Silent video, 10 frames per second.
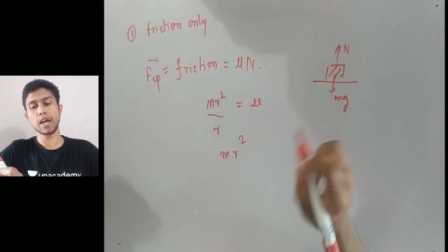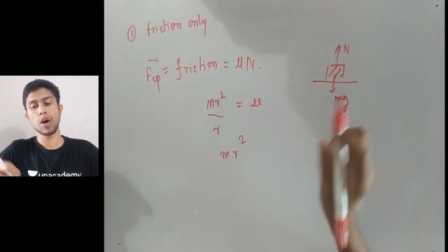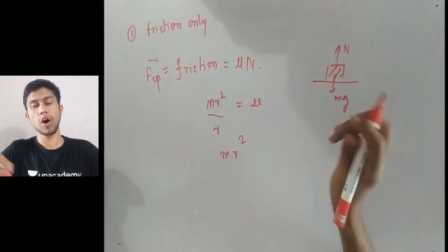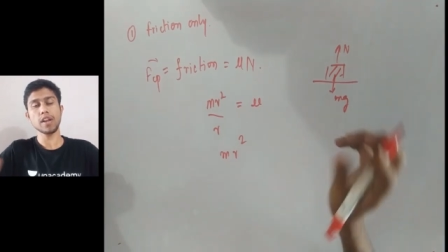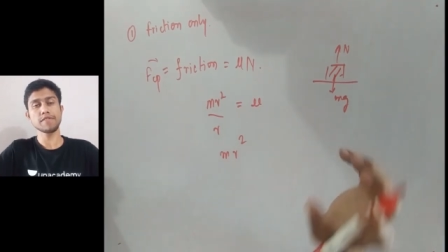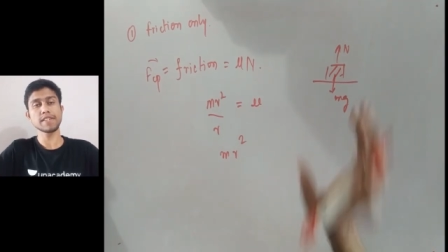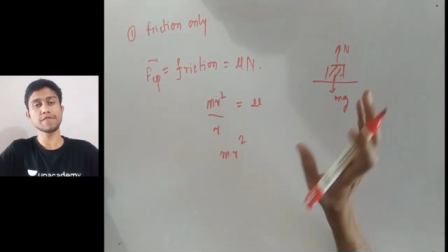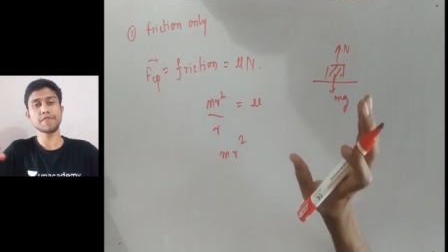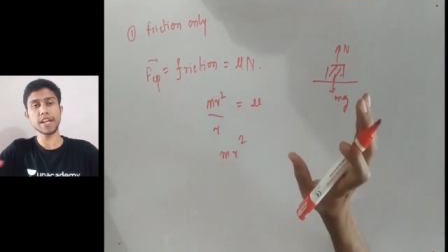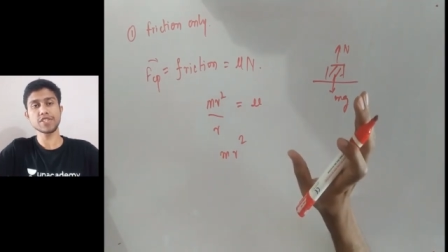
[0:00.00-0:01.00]
or this
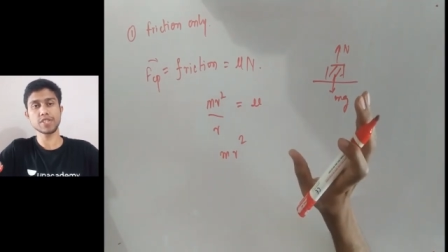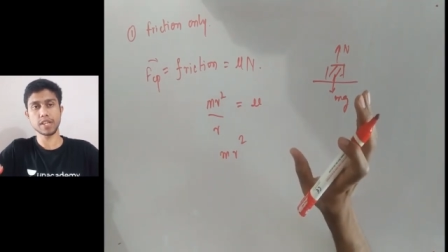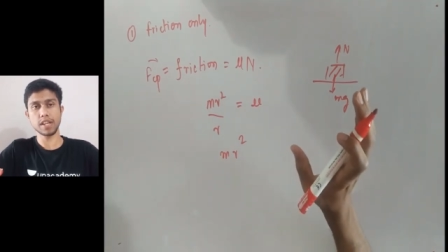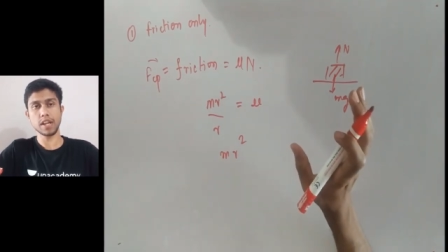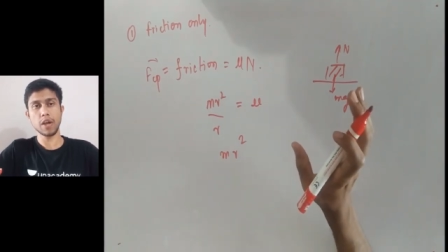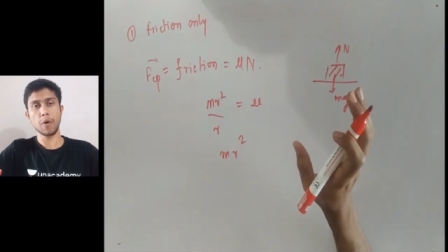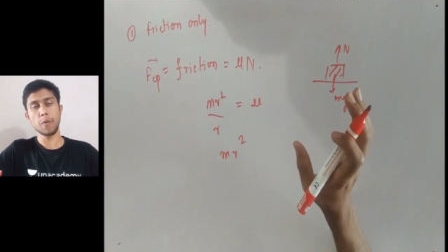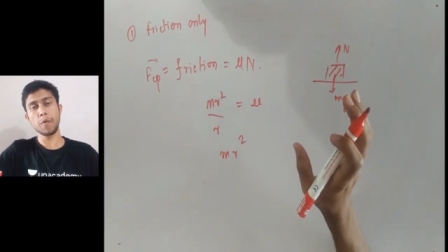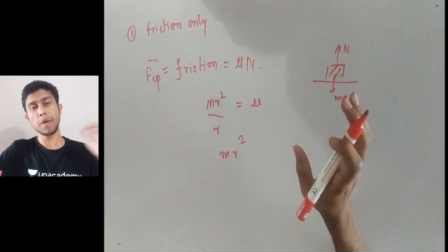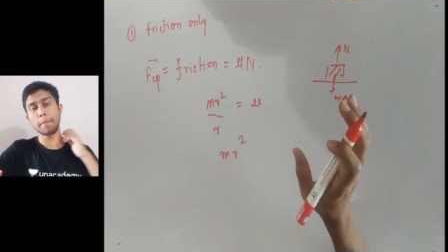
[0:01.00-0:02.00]
friction
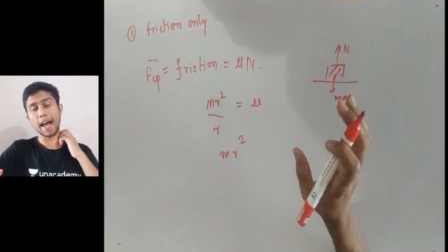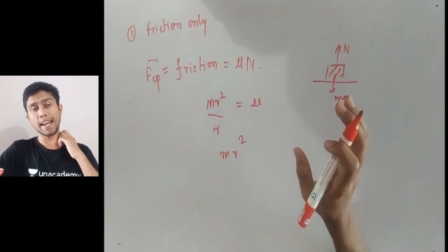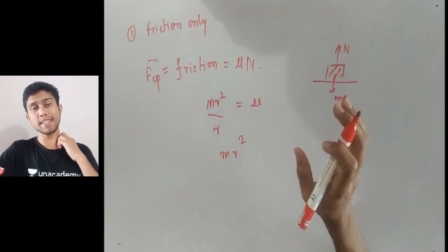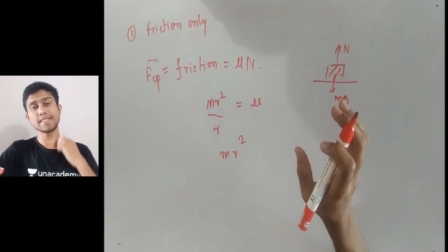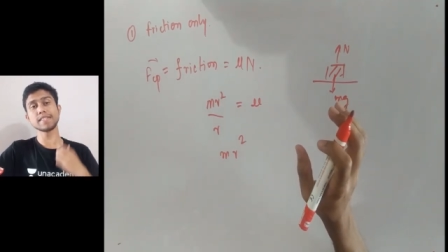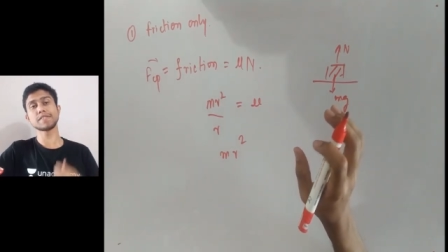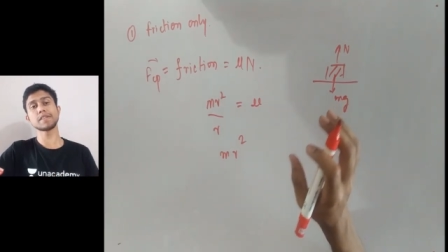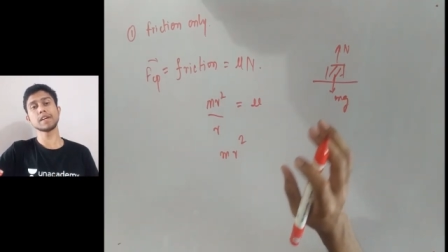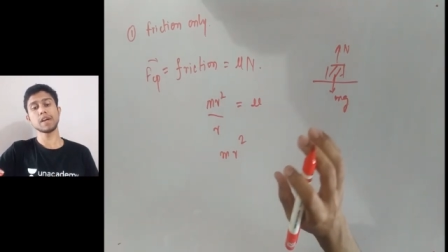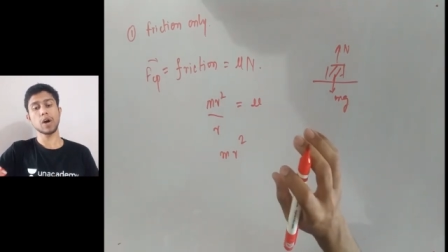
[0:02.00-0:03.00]
will balance this
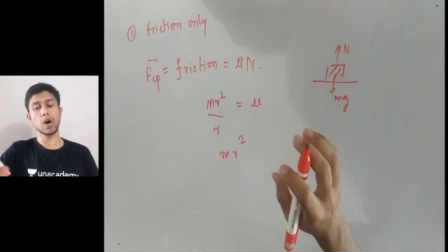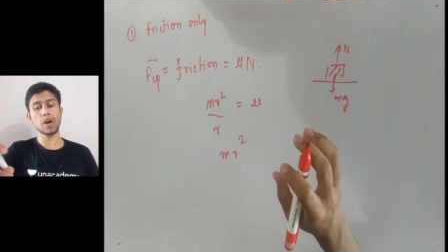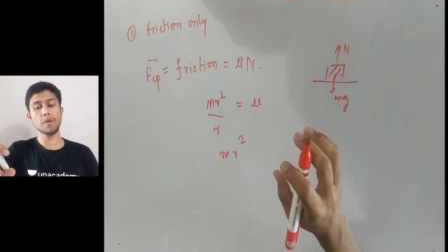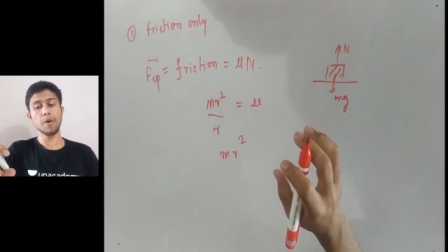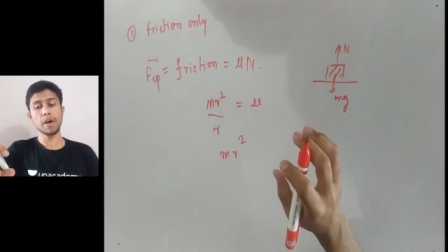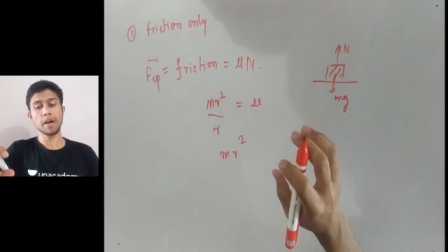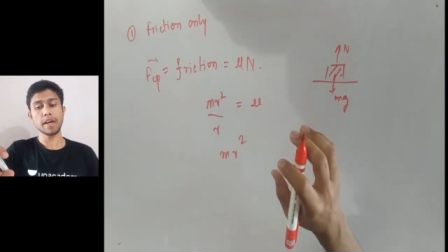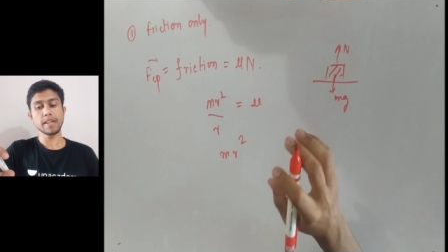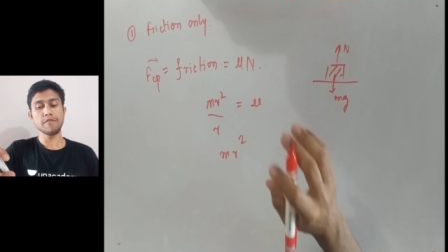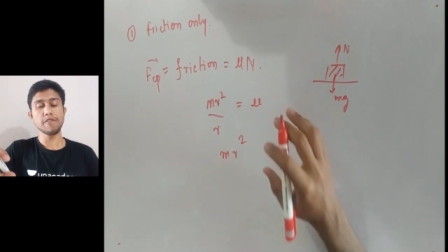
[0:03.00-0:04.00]
or
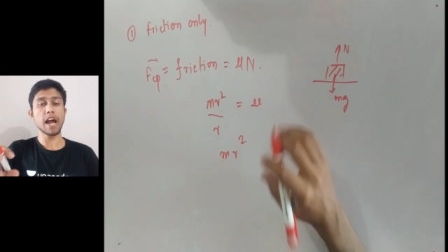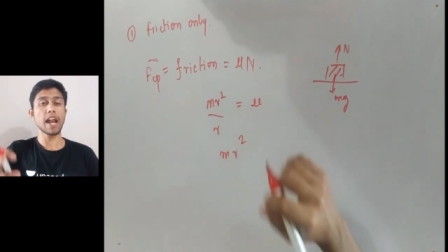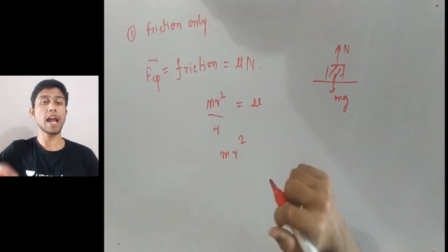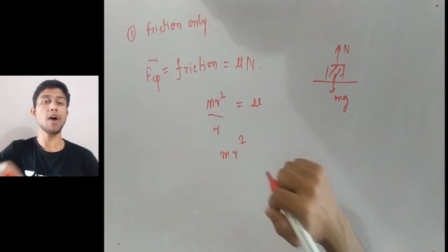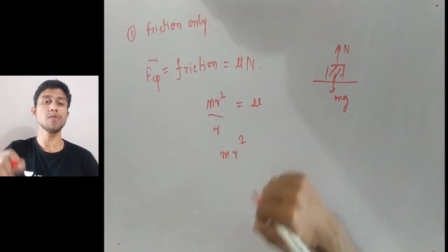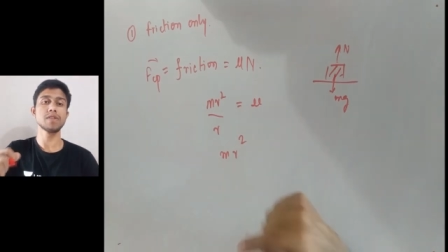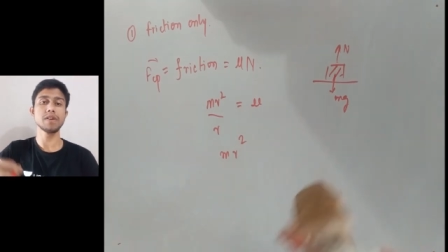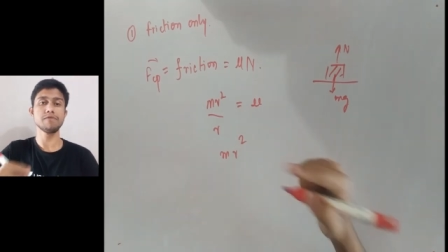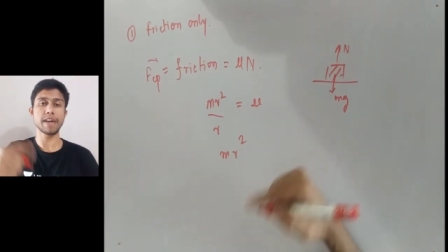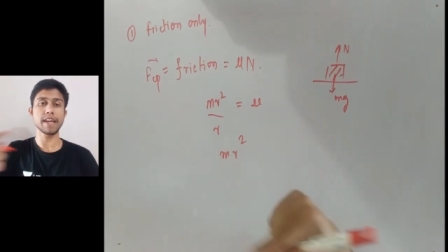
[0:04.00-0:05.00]
will allow the
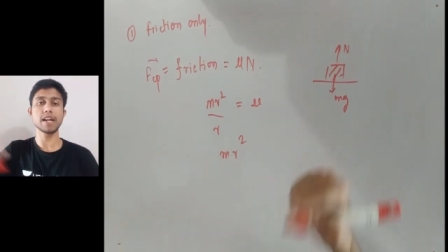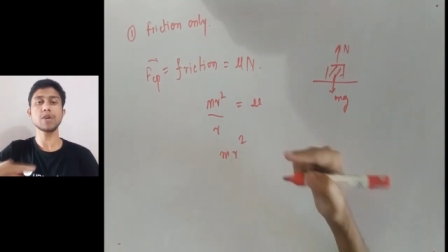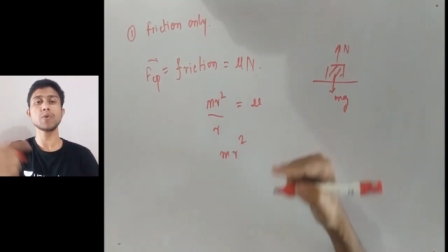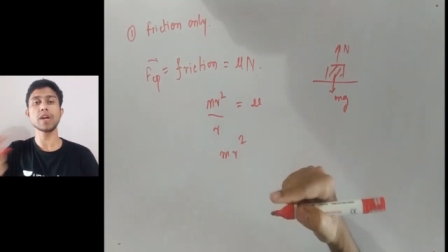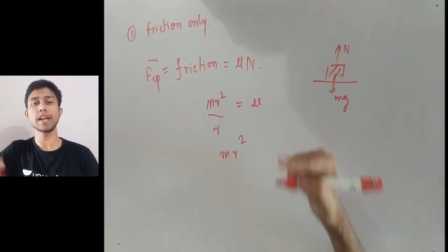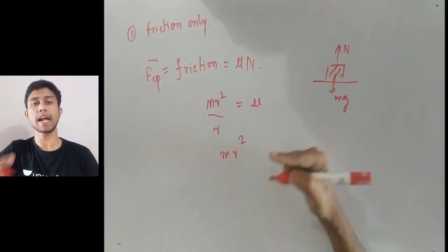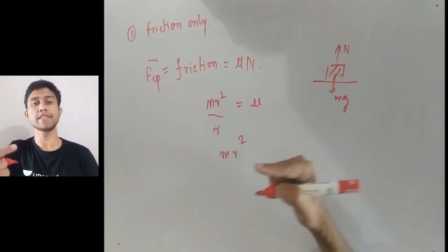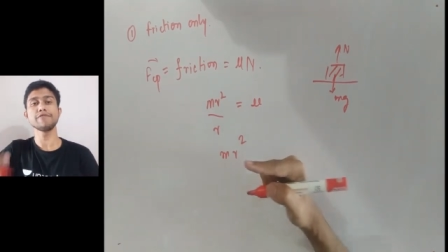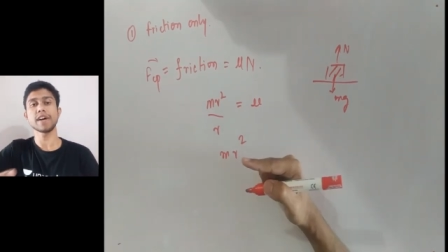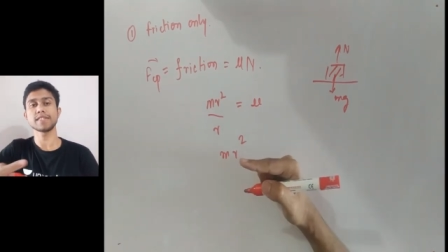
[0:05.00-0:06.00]
vehicle to run at the
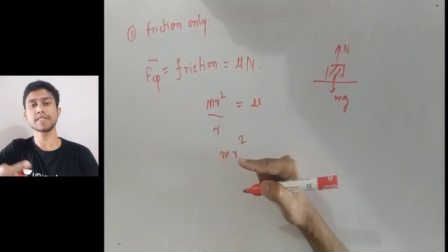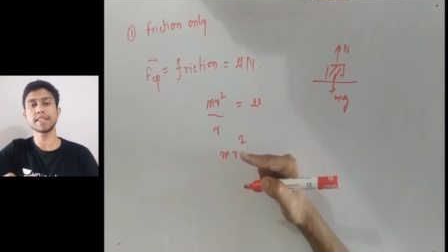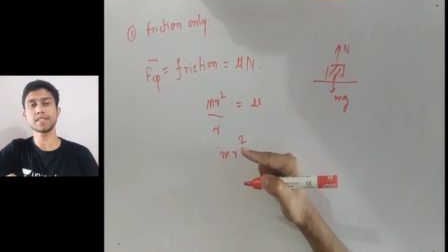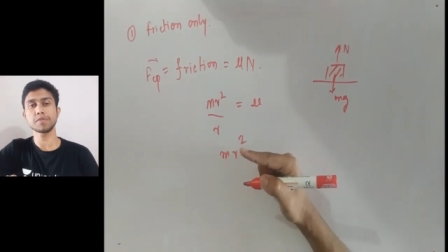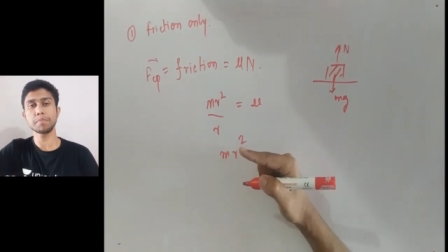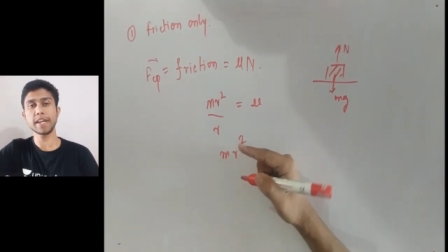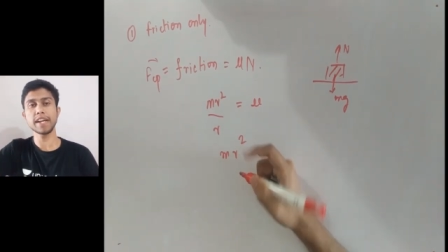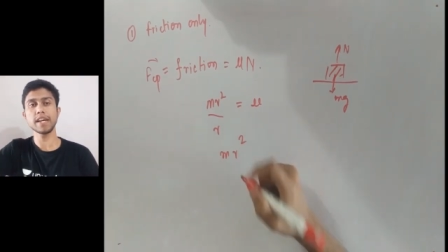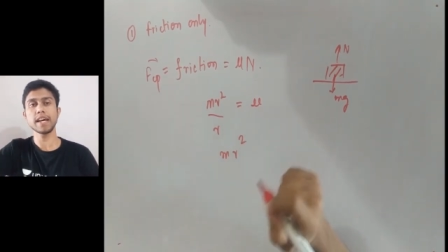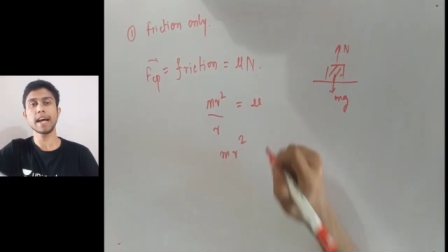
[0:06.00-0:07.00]
fastest speed,
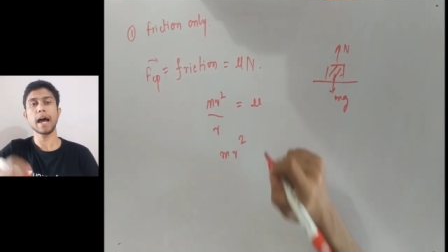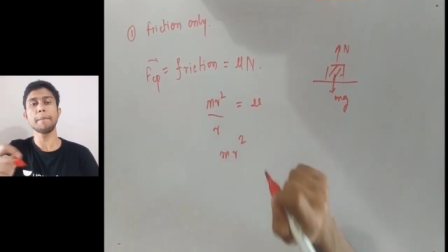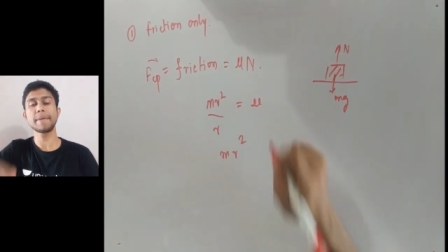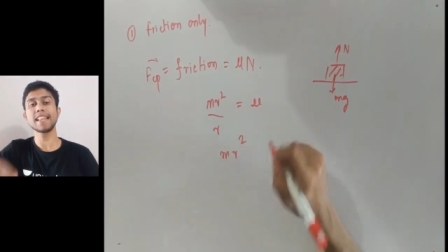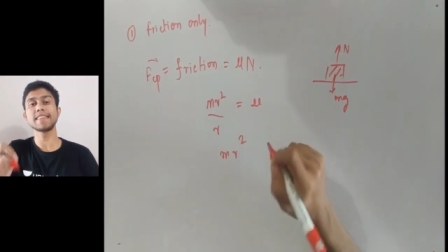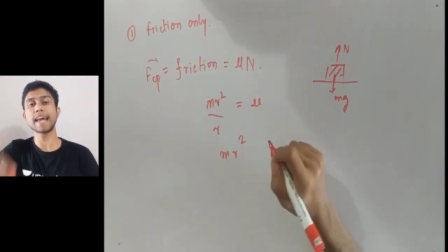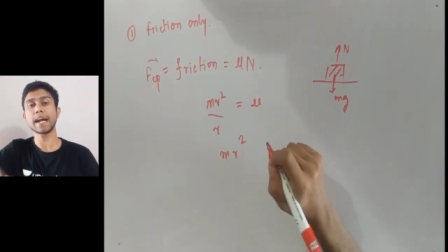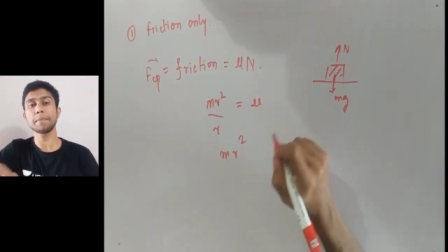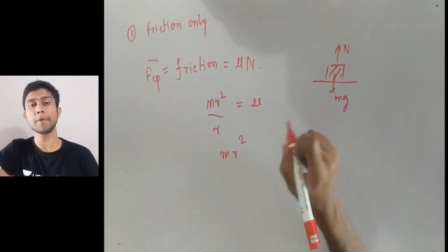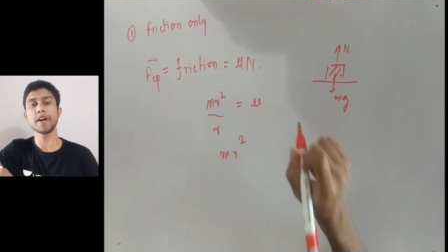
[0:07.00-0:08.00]
up till
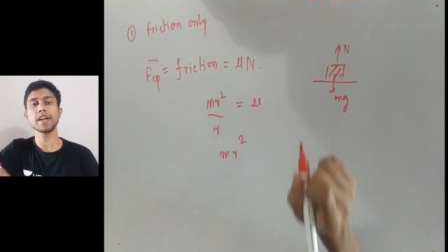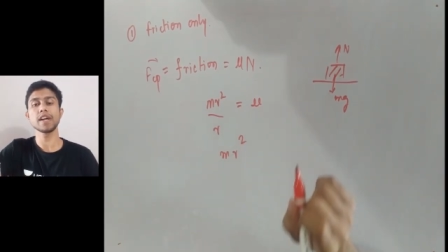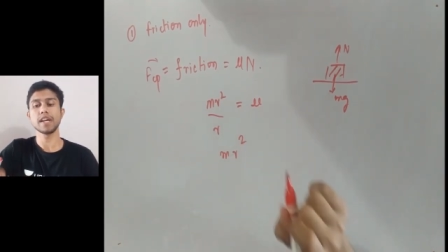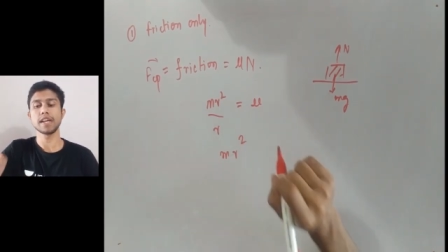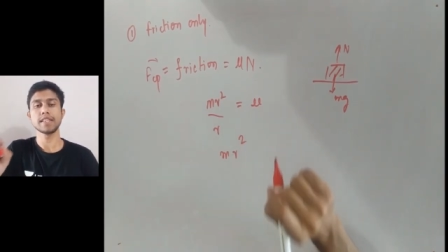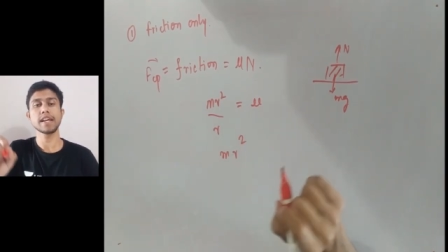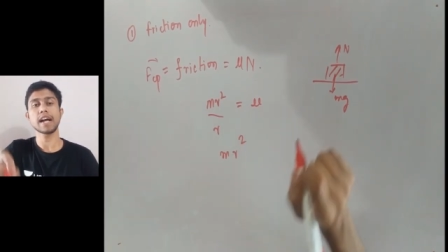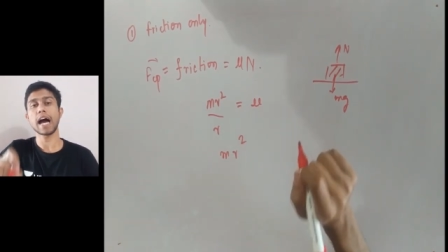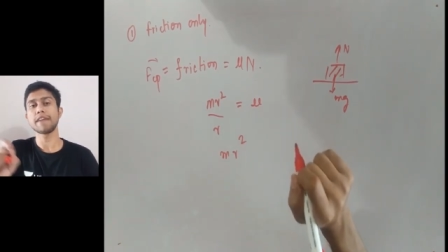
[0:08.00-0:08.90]
that point the car